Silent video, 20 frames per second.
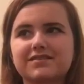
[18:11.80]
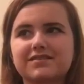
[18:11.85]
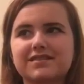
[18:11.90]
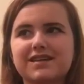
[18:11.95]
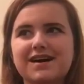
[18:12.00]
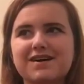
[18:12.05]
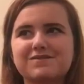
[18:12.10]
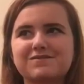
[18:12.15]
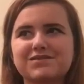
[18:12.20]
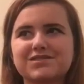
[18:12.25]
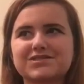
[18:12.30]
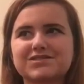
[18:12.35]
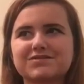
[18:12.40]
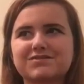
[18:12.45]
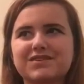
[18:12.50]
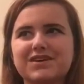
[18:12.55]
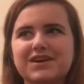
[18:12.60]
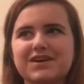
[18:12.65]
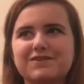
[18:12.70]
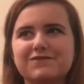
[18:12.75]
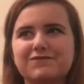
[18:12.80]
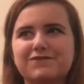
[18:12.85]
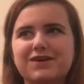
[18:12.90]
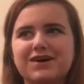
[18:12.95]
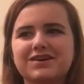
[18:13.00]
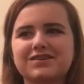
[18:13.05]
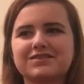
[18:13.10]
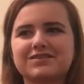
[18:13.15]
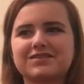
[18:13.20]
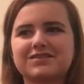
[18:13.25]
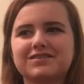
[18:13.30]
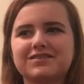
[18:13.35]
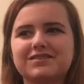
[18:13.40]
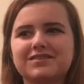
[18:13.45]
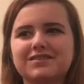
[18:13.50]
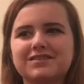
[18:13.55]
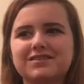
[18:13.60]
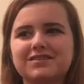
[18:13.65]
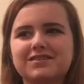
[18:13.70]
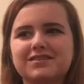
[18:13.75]
that wasn't very fun,
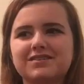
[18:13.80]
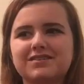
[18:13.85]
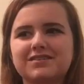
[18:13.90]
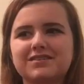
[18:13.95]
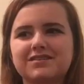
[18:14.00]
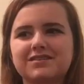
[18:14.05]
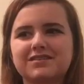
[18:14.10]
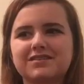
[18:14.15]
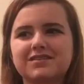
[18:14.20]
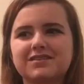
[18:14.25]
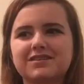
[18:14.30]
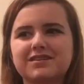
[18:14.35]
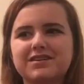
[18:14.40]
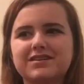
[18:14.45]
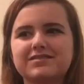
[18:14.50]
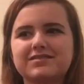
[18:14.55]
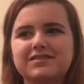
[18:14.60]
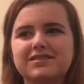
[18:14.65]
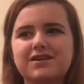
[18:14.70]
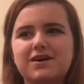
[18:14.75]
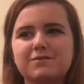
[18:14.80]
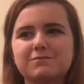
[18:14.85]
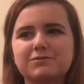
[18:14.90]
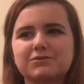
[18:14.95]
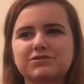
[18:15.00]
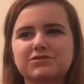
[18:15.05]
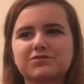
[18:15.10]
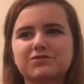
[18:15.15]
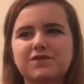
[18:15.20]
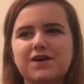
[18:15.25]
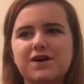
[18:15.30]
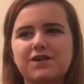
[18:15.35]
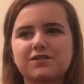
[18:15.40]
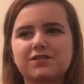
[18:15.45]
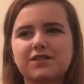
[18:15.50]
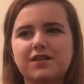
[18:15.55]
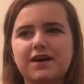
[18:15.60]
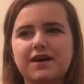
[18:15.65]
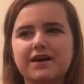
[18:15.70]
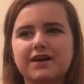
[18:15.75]
because it almost felt
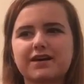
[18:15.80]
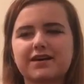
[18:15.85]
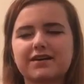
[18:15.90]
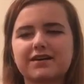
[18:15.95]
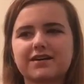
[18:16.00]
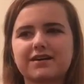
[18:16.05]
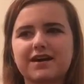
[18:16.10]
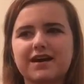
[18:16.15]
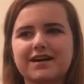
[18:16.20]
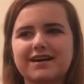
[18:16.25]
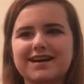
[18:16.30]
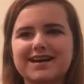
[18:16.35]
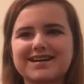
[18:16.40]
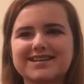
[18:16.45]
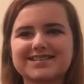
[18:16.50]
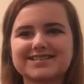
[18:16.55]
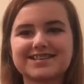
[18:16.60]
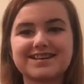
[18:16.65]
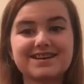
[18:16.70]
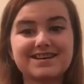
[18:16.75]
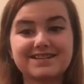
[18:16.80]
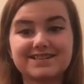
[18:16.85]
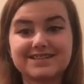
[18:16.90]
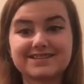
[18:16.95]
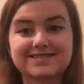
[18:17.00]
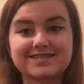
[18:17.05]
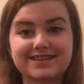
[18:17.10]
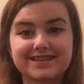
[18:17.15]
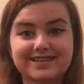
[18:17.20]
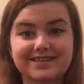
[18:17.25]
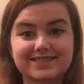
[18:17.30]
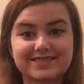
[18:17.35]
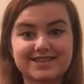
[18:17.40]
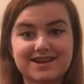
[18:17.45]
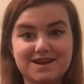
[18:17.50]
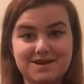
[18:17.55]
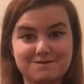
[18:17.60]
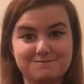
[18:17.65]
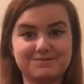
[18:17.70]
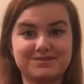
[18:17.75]
like, I guess, this like
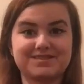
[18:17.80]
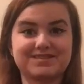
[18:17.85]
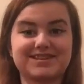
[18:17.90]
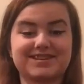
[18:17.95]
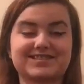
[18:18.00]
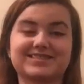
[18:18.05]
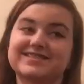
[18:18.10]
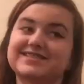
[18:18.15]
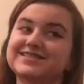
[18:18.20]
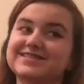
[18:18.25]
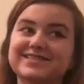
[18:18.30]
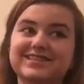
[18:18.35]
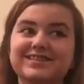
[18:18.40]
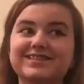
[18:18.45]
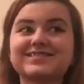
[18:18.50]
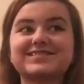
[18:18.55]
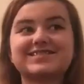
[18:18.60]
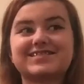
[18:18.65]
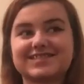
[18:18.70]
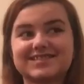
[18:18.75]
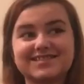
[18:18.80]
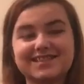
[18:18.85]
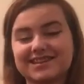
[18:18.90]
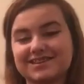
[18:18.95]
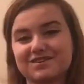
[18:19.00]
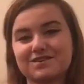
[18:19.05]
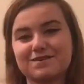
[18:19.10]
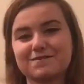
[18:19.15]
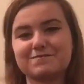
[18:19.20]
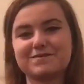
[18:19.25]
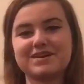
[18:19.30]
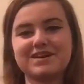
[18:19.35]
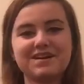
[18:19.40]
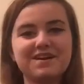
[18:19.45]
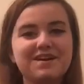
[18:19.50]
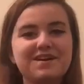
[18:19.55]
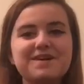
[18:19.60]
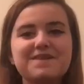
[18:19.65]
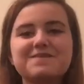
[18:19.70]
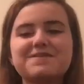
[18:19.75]
therapy session, just ignore me,
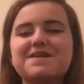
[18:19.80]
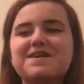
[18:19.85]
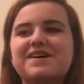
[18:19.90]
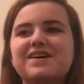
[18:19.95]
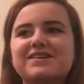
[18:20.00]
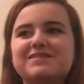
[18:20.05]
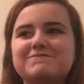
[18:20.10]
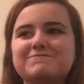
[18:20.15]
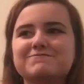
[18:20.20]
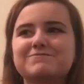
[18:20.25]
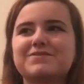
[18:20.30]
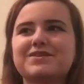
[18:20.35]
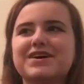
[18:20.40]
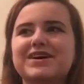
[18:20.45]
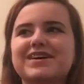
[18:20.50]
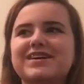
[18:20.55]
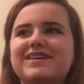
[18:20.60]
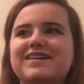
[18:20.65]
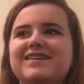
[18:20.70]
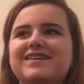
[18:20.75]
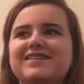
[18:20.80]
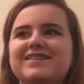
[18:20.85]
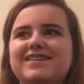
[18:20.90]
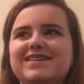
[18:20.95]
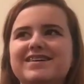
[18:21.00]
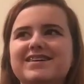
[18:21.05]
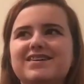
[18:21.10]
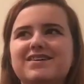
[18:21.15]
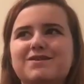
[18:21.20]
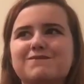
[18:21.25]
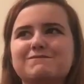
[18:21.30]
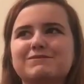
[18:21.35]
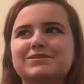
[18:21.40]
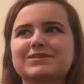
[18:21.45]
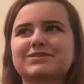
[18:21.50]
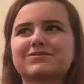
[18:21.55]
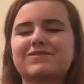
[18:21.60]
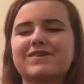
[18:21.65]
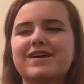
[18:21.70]
but it almost